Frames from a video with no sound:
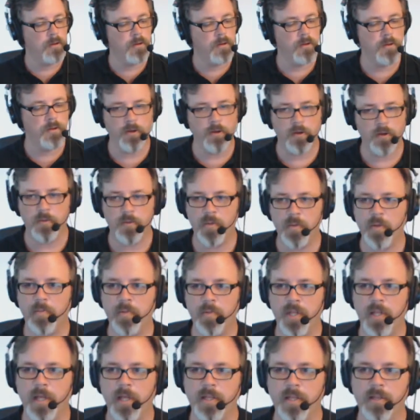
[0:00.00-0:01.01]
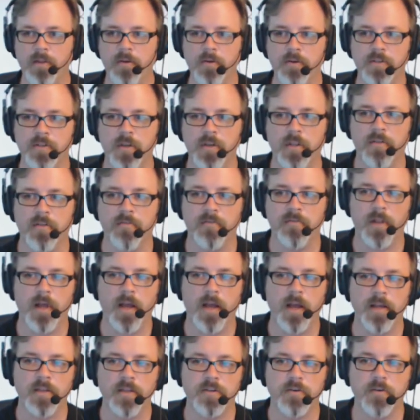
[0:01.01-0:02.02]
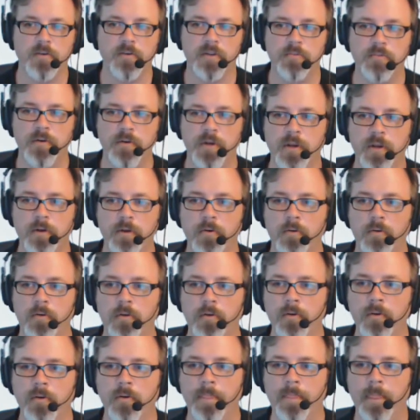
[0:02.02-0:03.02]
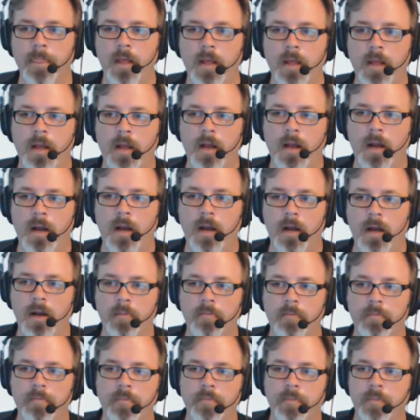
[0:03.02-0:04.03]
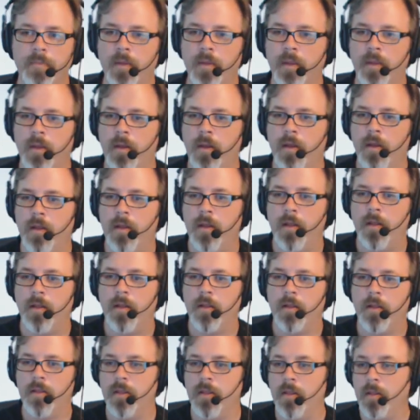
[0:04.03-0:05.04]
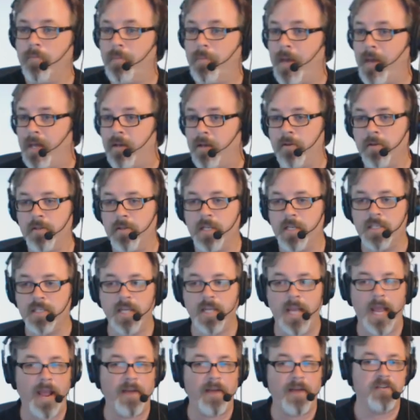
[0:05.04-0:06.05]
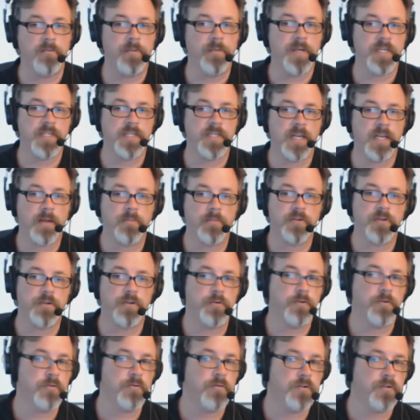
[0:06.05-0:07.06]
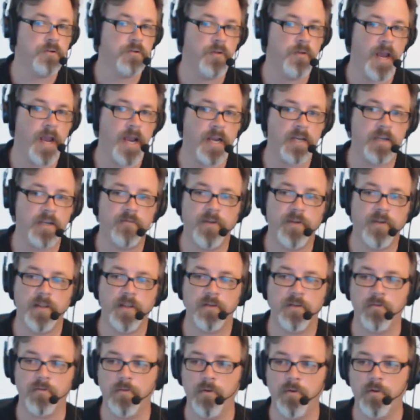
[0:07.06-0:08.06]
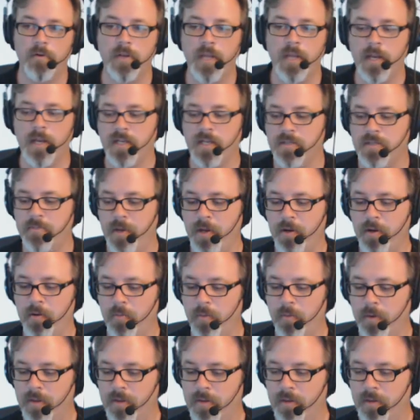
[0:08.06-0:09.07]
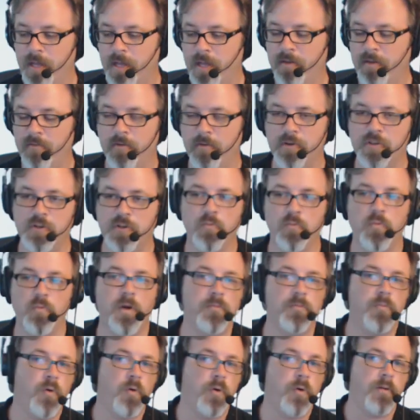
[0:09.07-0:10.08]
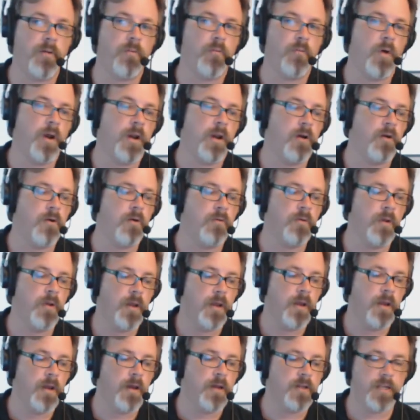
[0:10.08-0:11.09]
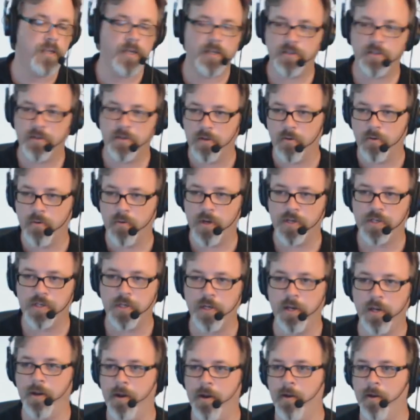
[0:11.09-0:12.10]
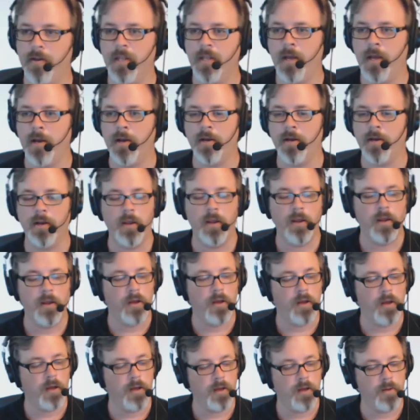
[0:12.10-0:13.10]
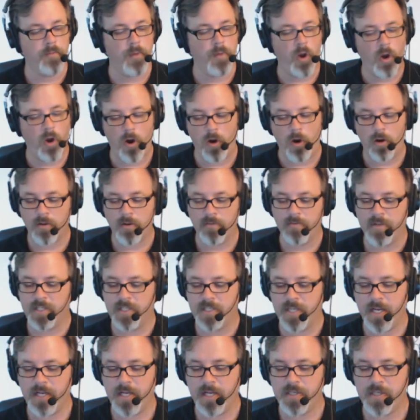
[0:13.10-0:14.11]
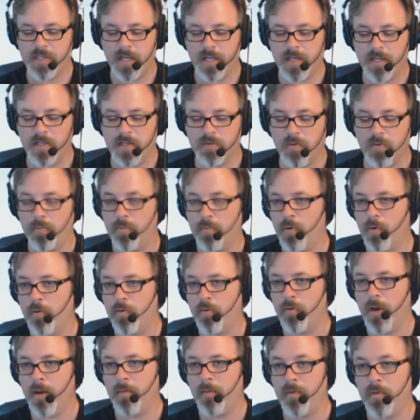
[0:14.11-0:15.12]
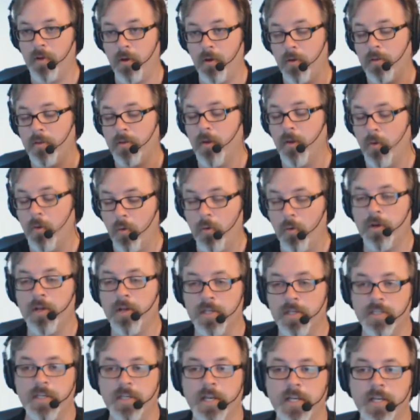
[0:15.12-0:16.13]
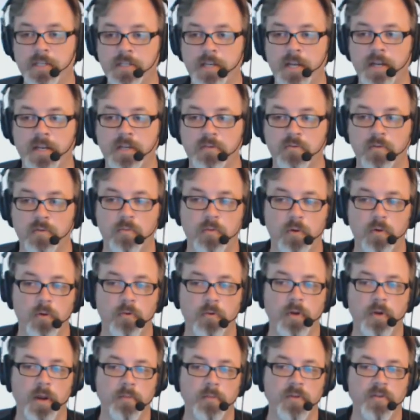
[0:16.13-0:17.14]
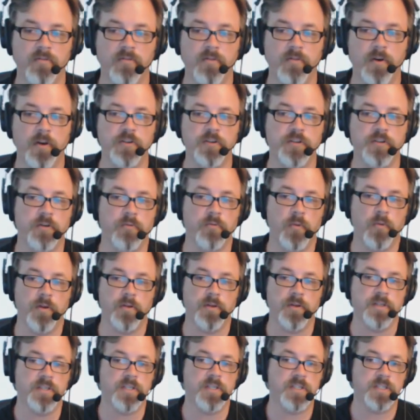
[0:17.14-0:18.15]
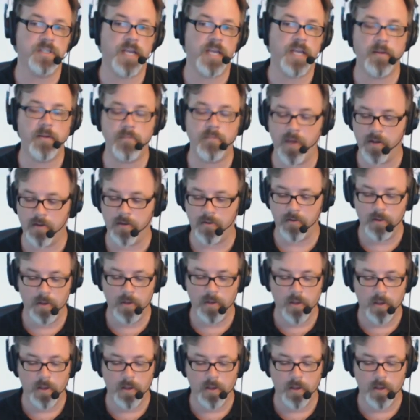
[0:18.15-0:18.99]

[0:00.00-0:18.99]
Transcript: you, know, you can manipulate those on the fly so it's pretty cool um, the pedal doesn't have to be set up to, to activate the rotating speaker with, again, version 1.10 to answer the question online. Um, all of the stage settings were programmed, all the organ stage settings were programmed to function where the sustain pedal